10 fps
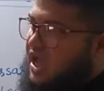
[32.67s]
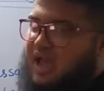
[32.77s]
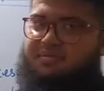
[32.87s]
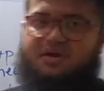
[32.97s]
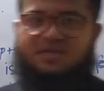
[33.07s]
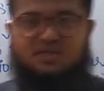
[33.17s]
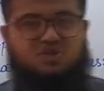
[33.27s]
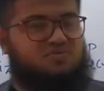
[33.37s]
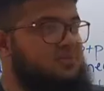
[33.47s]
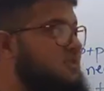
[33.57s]

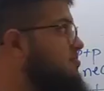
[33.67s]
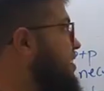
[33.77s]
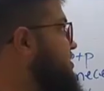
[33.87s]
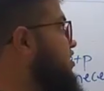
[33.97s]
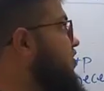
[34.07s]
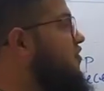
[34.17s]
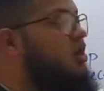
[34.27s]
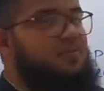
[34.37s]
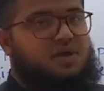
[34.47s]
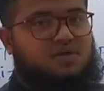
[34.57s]
Hybridization means mixing of
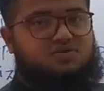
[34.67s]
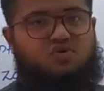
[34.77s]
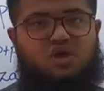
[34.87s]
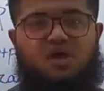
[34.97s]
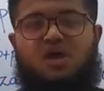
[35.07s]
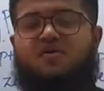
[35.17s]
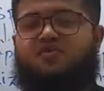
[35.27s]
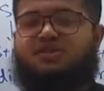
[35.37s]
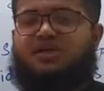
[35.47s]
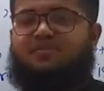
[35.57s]
orbitals. Okay,
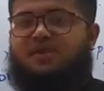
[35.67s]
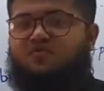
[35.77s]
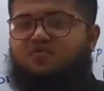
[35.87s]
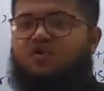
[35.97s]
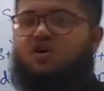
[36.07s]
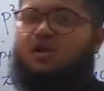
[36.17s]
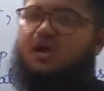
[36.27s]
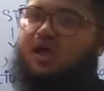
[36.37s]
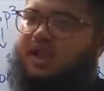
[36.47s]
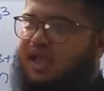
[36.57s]
for example, if you've got
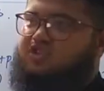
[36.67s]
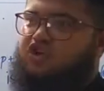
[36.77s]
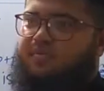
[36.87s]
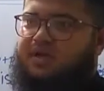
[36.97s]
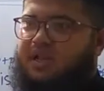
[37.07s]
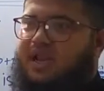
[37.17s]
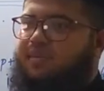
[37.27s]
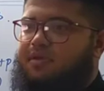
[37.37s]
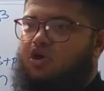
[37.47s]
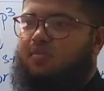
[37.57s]
an s orbital and a
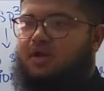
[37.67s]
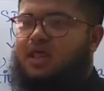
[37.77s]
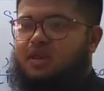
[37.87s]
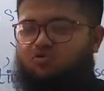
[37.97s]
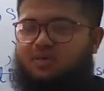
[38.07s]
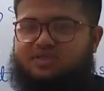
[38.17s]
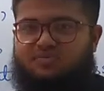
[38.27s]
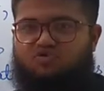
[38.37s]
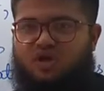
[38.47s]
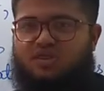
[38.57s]
p orbital and you mix
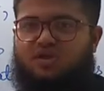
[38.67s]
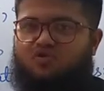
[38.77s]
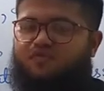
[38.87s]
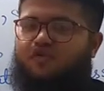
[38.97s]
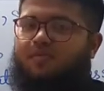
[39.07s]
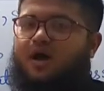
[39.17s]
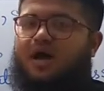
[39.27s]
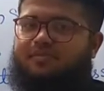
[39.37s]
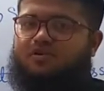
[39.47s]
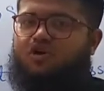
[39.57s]
them together, you'll form a
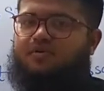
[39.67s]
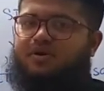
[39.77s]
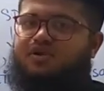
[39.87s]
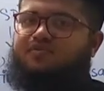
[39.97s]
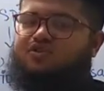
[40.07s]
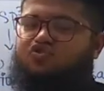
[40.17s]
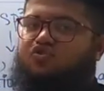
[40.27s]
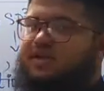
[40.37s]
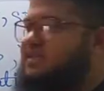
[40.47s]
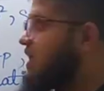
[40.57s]
hybrid orbital which is
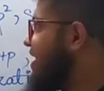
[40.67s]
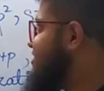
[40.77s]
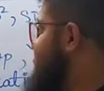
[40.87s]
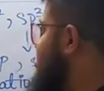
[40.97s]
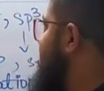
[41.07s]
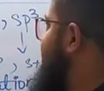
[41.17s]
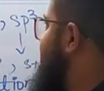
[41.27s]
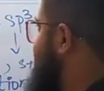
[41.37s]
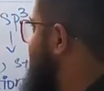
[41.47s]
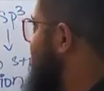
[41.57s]
known as an sp
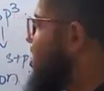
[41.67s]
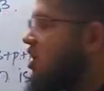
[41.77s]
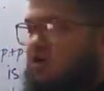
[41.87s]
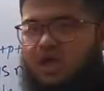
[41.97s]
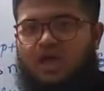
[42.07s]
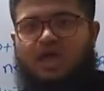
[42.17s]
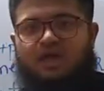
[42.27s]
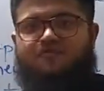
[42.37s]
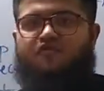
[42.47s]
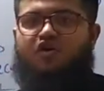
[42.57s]
orbital. Okay,
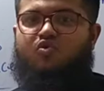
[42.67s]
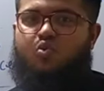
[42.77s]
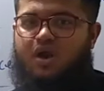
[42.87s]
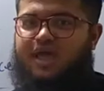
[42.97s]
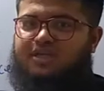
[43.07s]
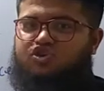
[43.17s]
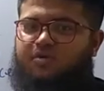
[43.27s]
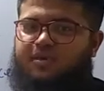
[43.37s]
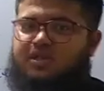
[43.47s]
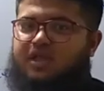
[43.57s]
if you've got one s
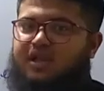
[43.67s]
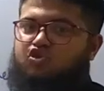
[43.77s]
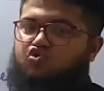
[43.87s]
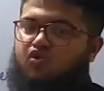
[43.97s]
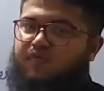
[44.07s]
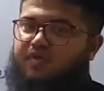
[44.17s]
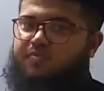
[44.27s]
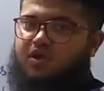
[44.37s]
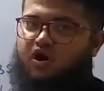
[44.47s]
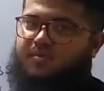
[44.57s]
orbital and two of the
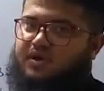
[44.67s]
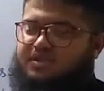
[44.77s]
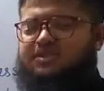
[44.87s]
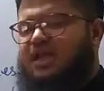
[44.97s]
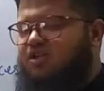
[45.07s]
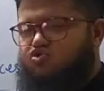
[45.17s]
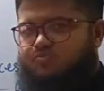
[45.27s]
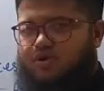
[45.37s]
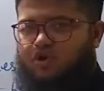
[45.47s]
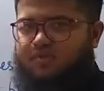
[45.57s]
p orbitals, any two
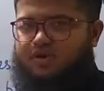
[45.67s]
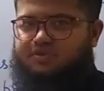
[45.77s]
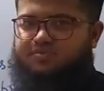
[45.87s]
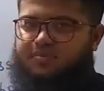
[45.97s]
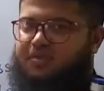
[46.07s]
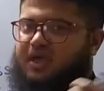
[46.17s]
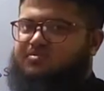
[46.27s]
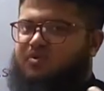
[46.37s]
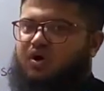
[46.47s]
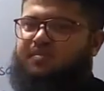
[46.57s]
p orbitals, px,
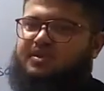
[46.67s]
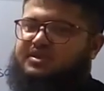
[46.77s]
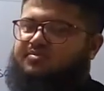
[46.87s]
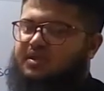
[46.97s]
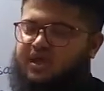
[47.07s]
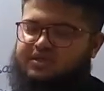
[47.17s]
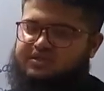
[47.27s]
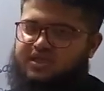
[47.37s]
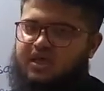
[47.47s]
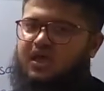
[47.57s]
py, pz,
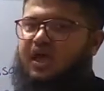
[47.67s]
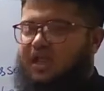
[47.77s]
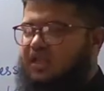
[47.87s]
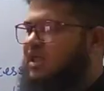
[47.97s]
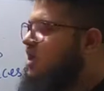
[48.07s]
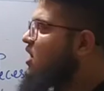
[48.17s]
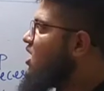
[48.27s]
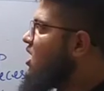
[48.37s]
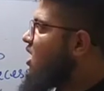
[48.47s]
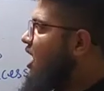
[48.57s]
px, anything,
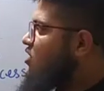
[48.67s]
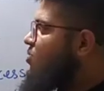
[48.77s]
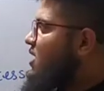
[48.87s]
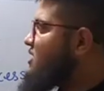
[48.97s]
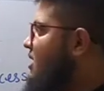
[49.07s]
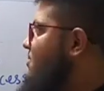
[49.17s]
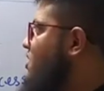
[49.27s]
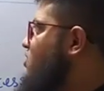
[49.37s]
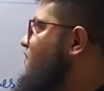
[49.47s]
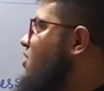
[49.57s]
and you mix them,
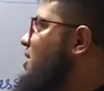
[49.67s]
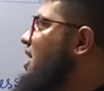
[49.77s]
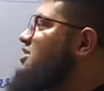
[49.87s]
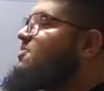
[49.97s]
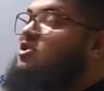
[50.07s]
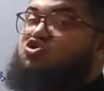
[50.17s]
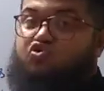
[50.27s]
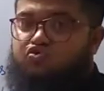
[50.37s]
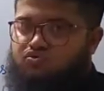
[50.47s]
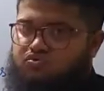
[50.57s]
you form an
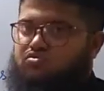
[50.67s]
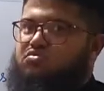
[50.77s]
sp2